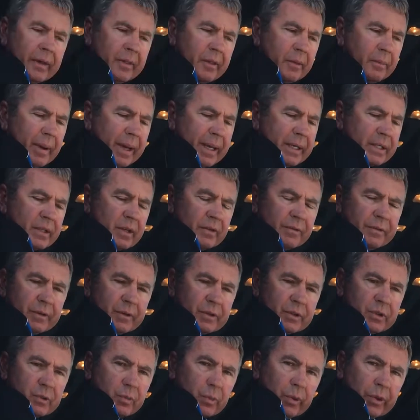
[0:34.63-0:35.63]
Okay, the main
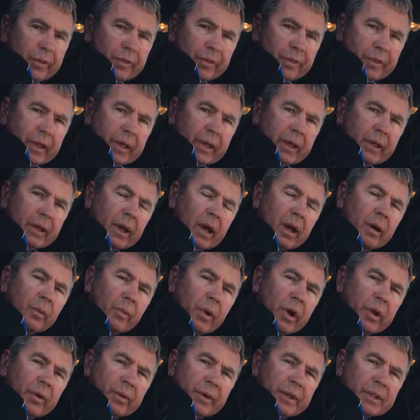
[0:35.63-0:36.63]
difference with the
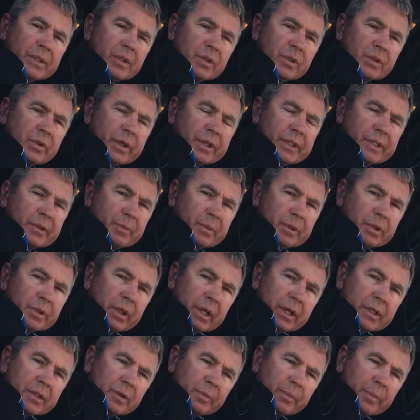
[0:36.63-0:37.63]
Road Ranger
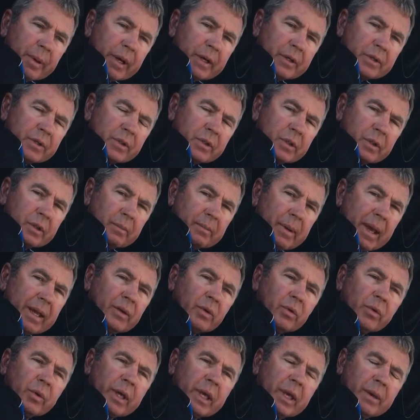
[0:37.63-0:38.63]
transmission as opposed to the
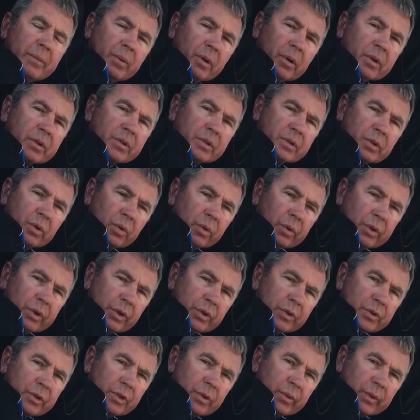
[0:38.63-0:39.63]
manual gearbox you're
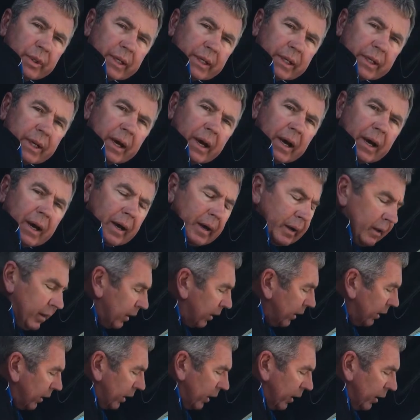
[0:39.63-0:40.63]
used to in a car,
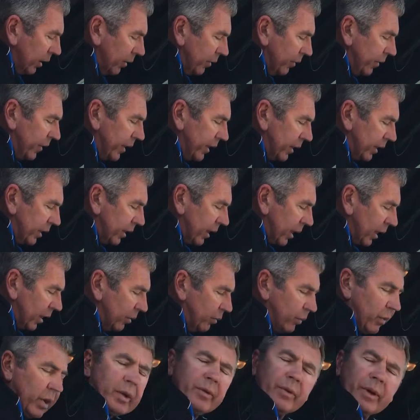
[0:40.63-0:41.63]
the
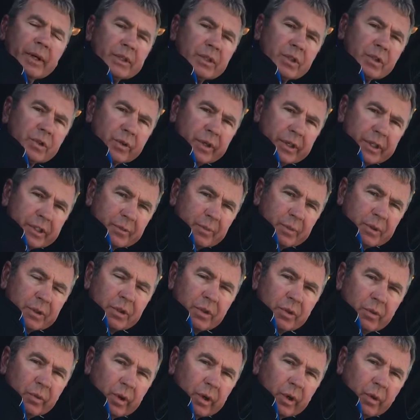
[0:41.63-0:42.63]
Road Ranger
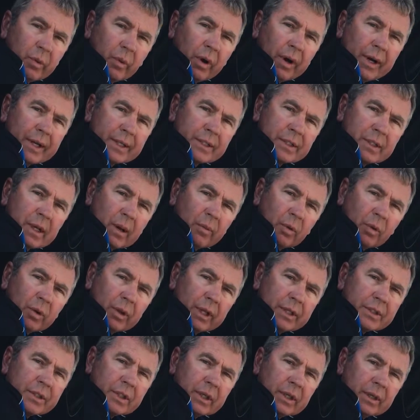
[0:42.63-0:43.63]
transmission requires double
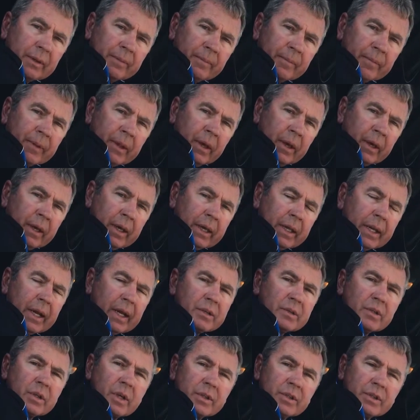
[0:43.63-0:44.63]
clutching. It
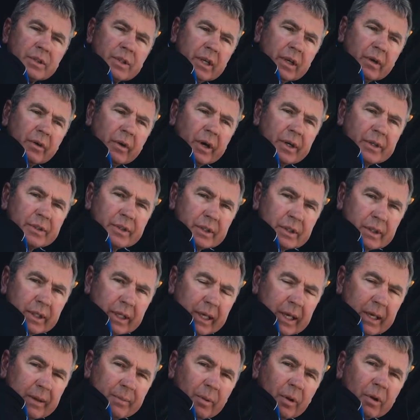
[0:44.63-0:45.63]
has no synchros in the
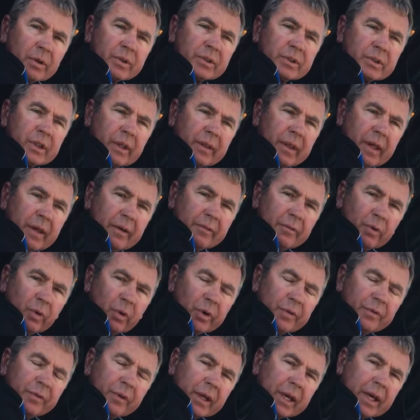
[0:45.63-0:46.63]
gearbox, so
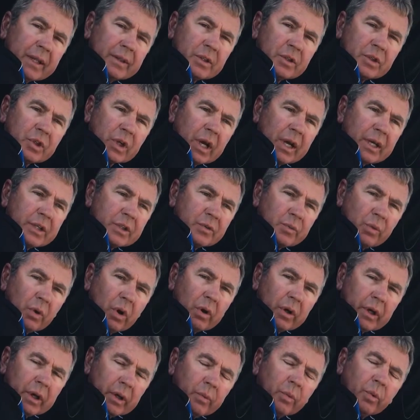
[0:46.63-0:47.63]
therefore if you get the change
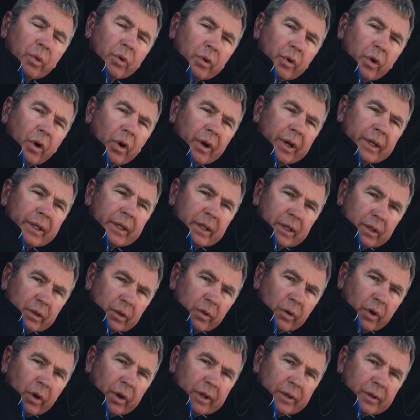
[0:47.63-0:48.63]
wrong, it will grind and
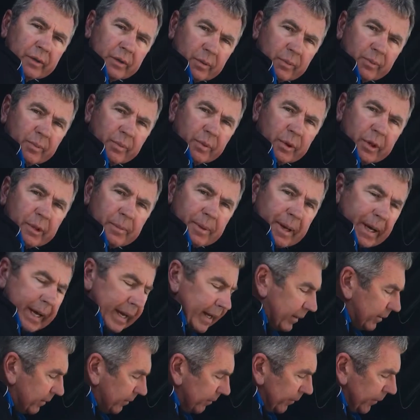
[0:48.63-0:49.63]
grind pretty
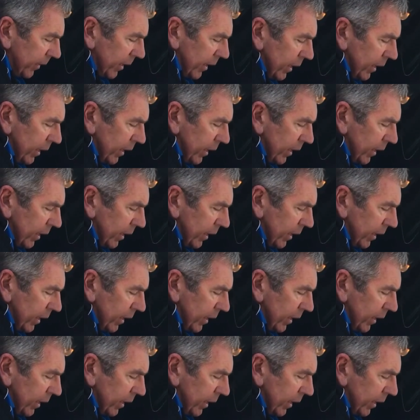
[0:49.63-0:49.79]
bad.